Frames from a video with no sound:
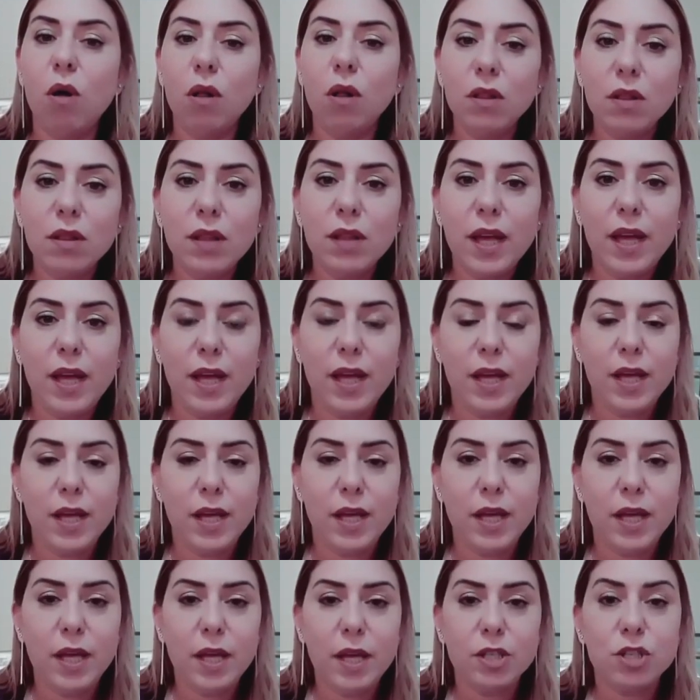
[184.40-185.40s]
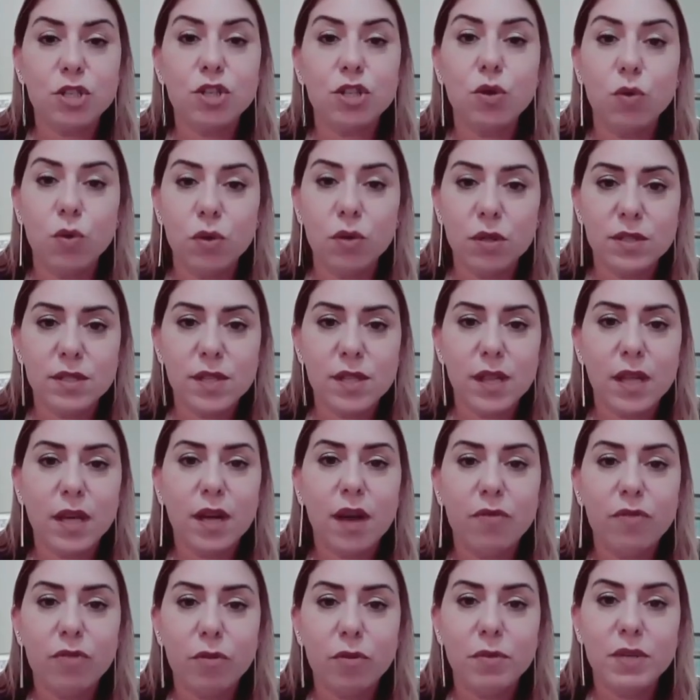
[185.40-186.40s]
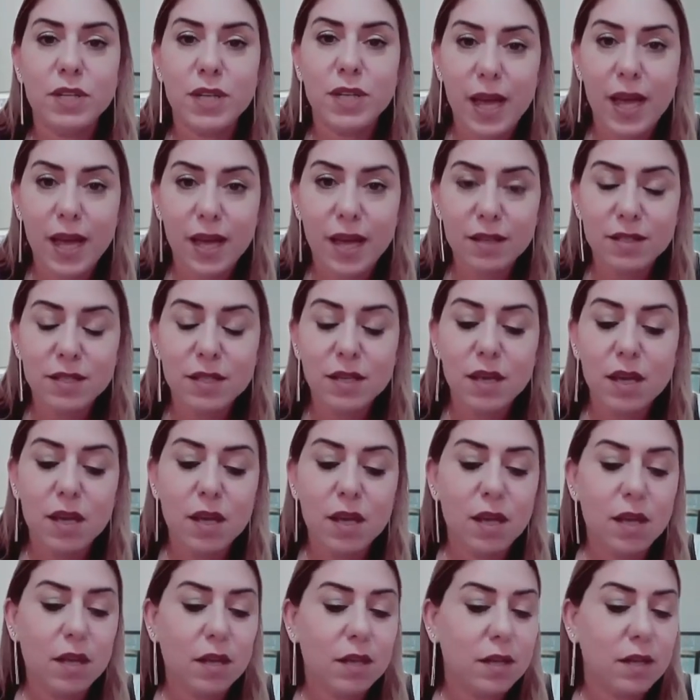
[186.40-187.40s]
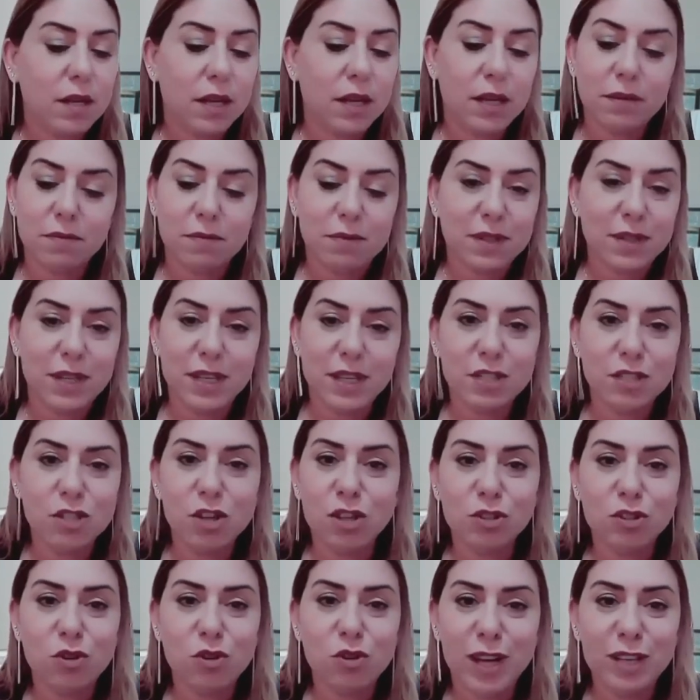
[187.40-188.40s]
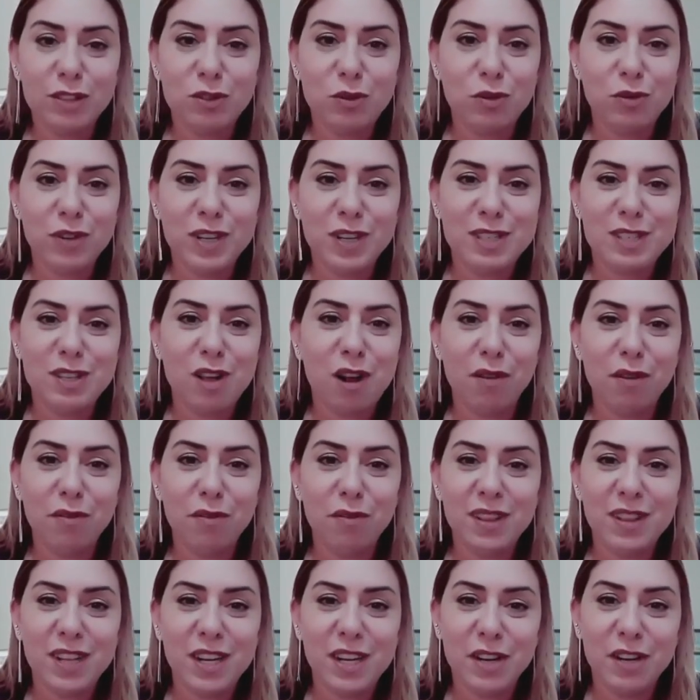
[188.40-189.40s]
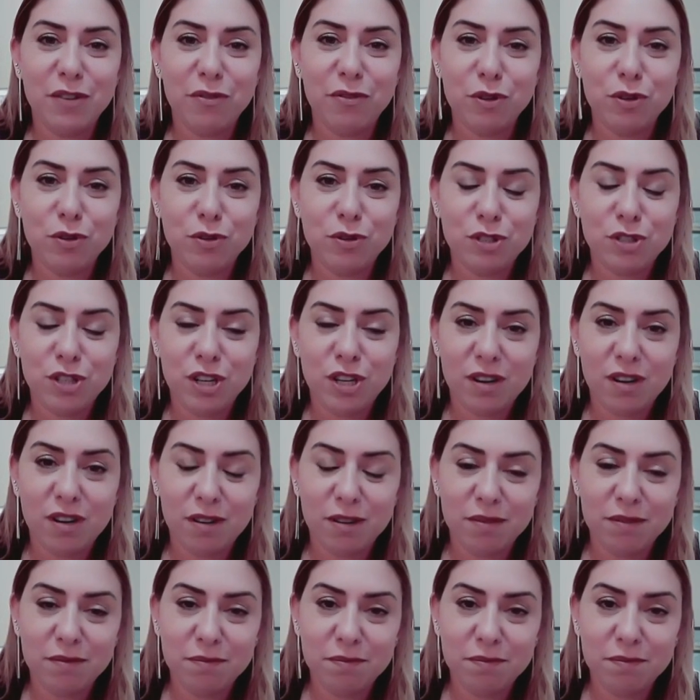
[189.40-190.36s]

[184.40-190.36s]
all the tools that the government has, it's not going to resolve in the near future.